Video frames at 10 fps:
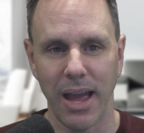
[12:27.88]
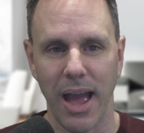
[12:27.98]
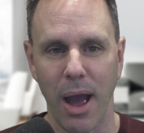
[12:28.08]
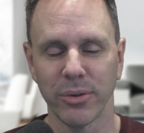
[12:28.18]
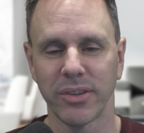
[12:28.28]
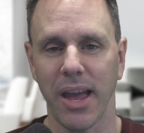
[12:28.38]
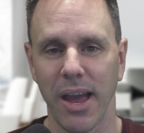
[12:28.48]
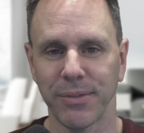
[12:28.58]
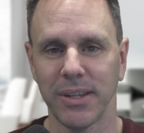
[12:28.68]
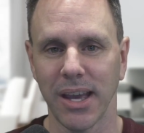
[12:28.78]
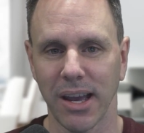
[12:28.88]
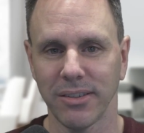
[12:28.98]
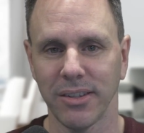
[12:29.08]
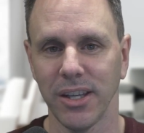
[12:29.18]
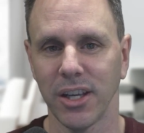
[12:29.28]
how is the
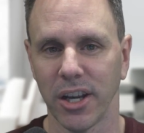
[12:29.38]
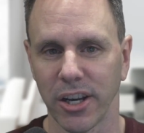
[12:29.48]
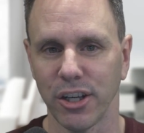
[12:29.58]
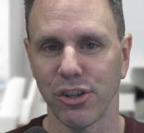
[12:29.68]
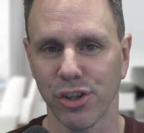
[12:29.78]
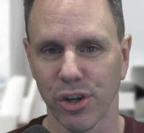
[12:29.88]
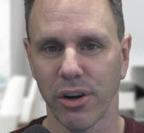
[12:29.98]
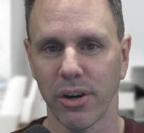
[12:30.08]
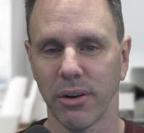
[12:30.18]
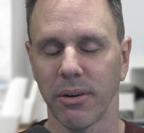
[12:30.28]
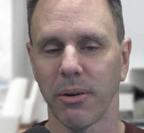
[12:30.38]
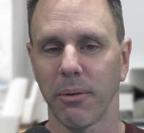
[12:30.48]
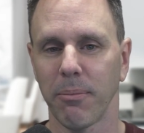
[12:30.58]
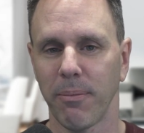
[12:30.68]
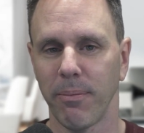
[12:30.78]
FDIC going to insure
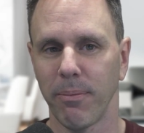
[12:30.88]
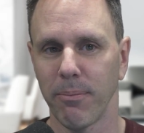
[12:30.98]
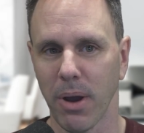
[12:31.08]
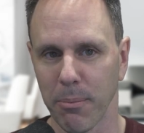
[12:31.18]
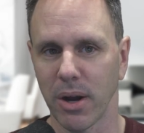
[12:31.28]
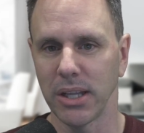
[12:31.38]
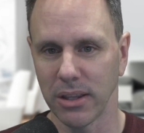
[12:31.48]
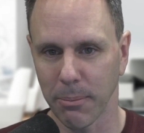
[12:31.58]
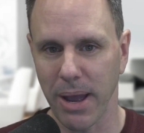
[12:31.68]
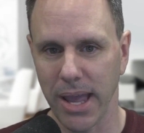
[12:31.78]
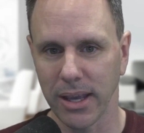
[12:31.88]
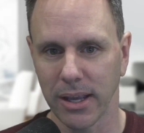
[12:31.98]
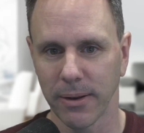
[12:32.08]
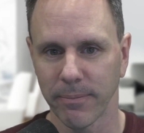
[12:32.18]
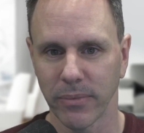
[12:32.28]
my money in the
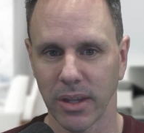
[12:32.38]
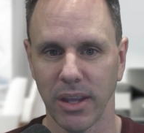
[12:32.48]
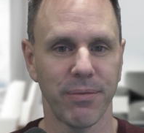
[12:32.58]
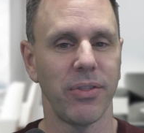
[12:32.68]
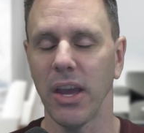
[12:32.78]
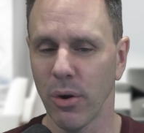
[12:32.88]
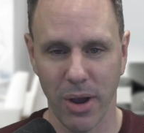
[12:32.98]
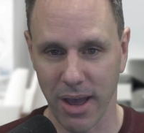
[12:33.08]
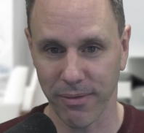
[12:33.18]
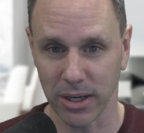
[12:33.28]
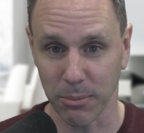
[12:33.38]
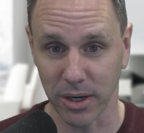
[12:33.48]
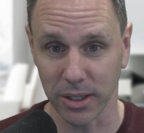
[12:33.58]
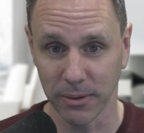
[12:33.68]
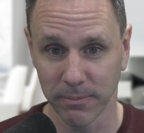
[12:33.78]
bank if they don't have any
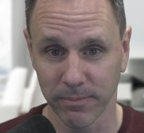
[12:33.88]
money?